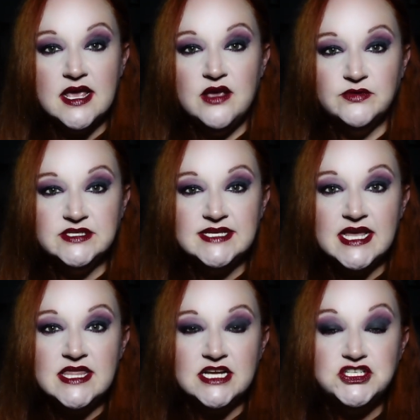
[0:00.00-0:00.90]
It was
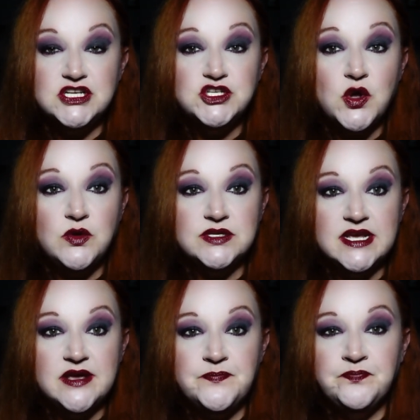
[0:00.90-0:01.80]
said that she told
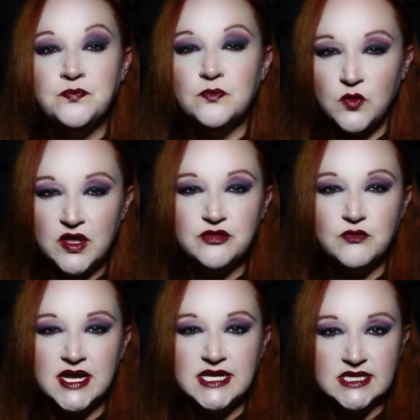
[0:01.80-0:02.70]
him with
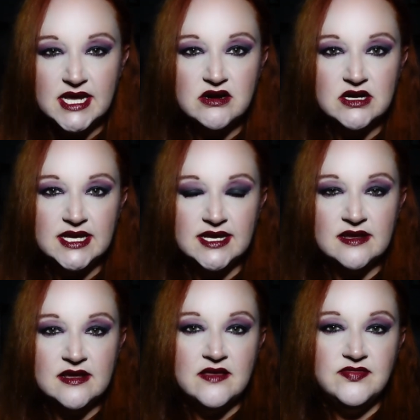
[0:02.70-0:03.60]
regularity
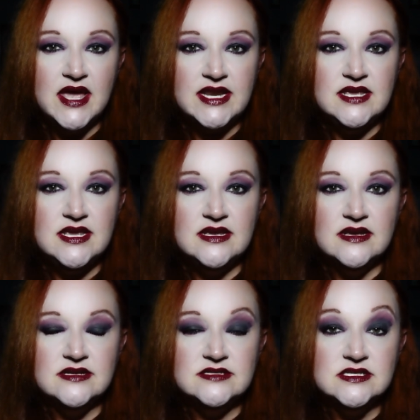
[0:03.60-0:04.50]
that
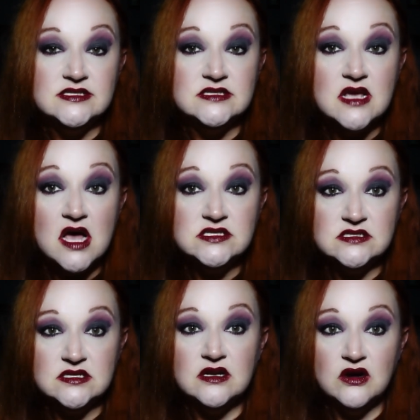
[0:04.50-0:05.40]
he
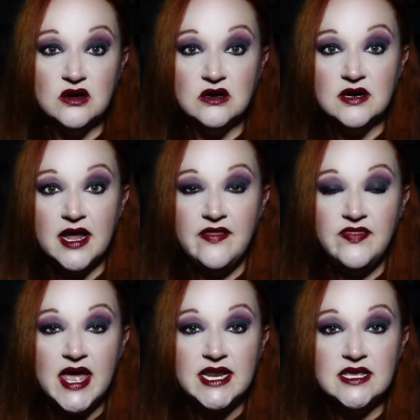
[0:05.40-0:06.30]
disgusted her
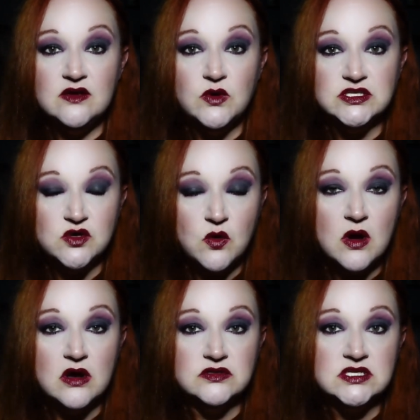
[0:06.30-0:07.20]
and that he was,
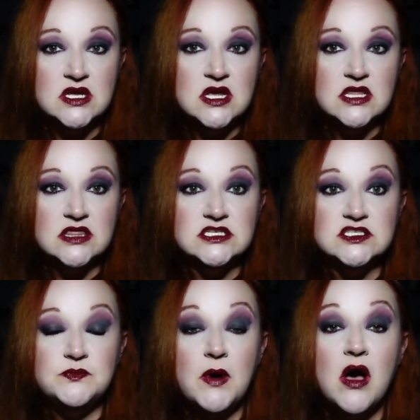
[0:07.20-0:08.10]
quote, the
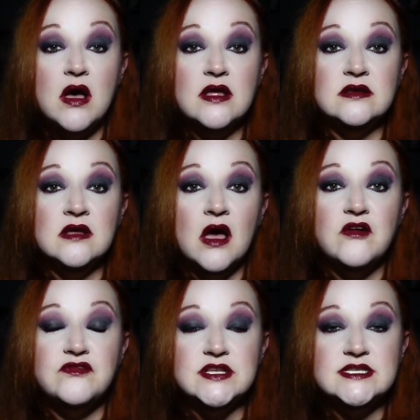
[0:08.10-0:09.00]
spawn
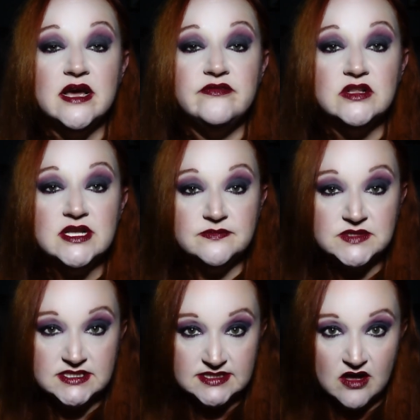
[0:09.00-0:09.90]
of the devil
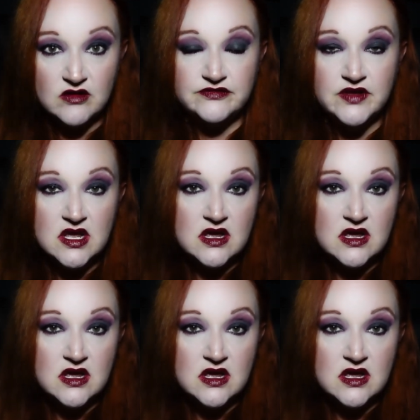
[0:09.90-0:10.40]
himself,